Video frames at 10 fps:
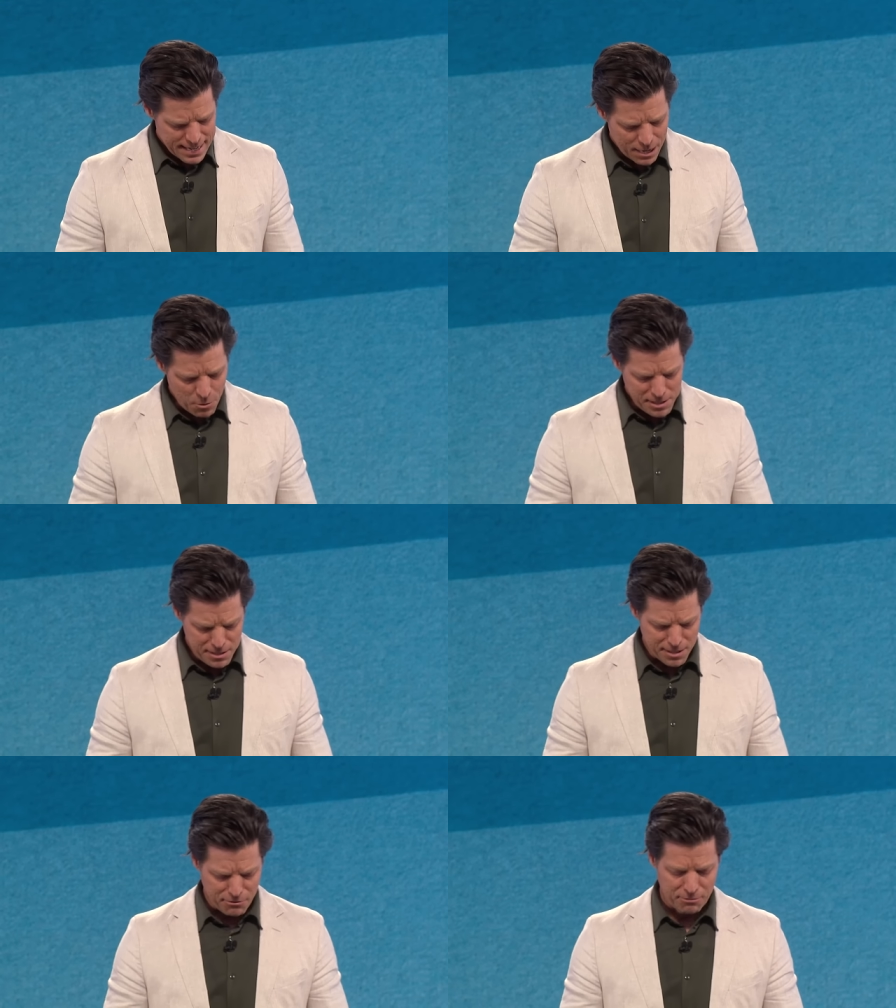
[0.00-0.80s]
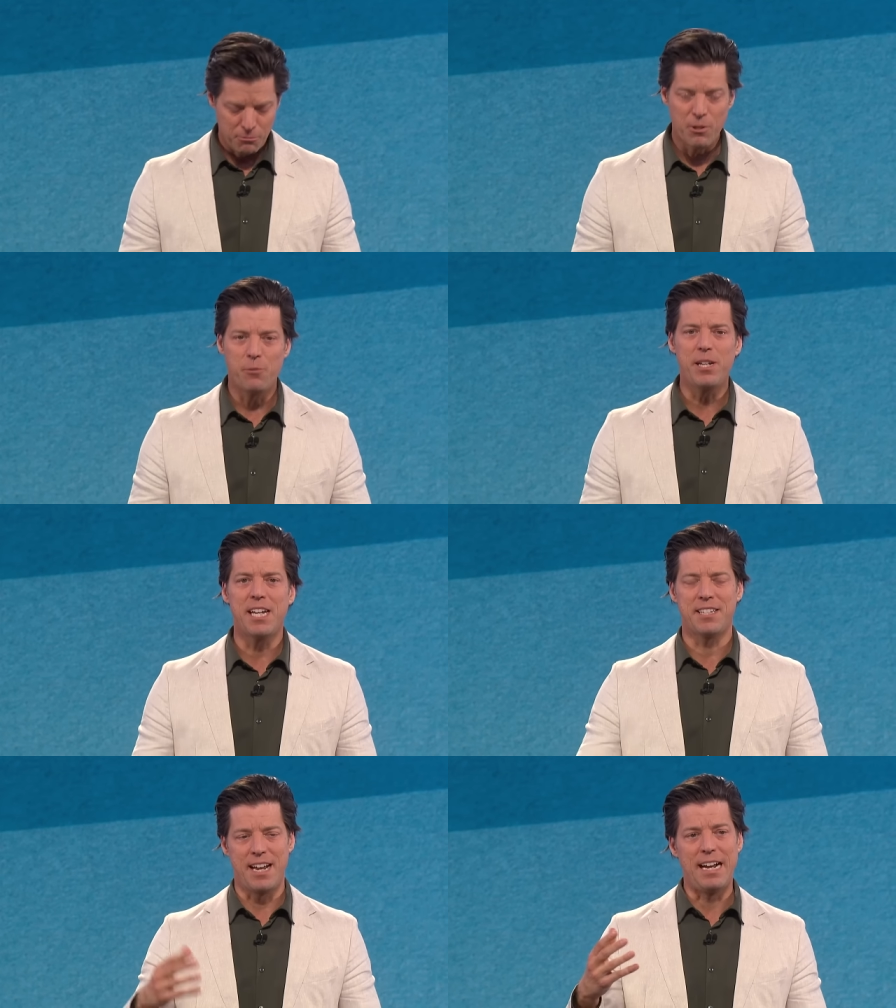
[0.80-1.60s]
And I wonder if when we
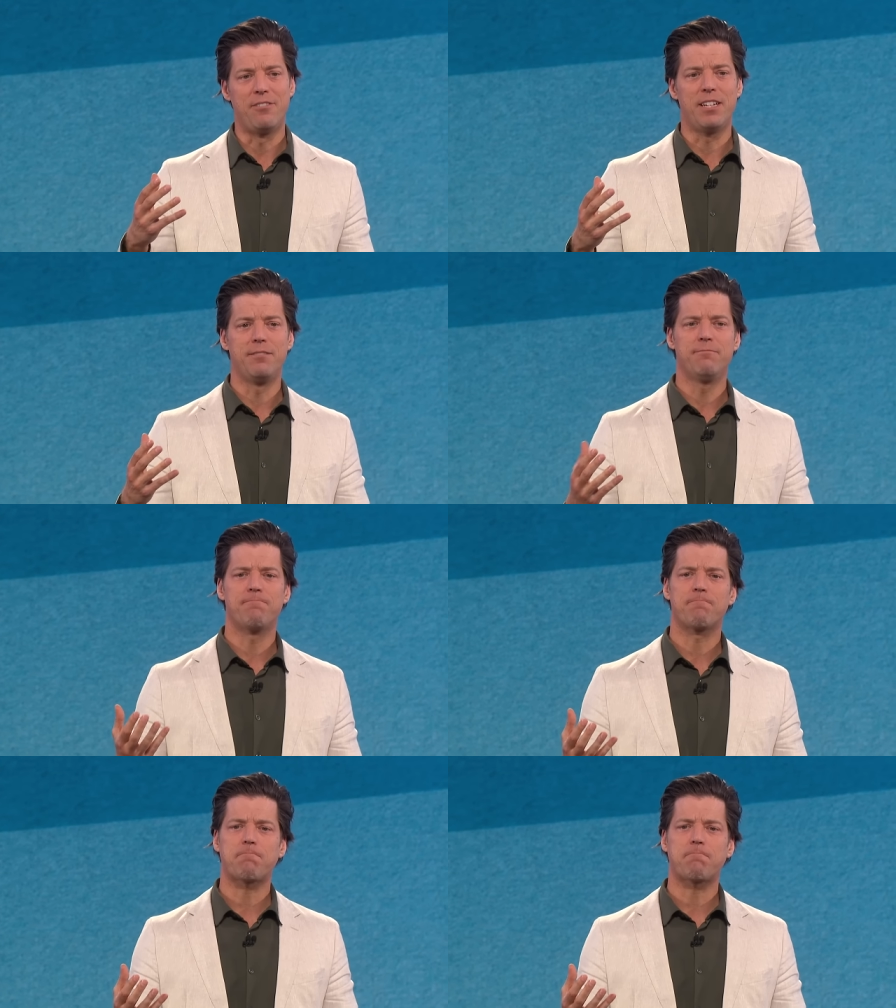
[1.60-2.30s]
get to heaven,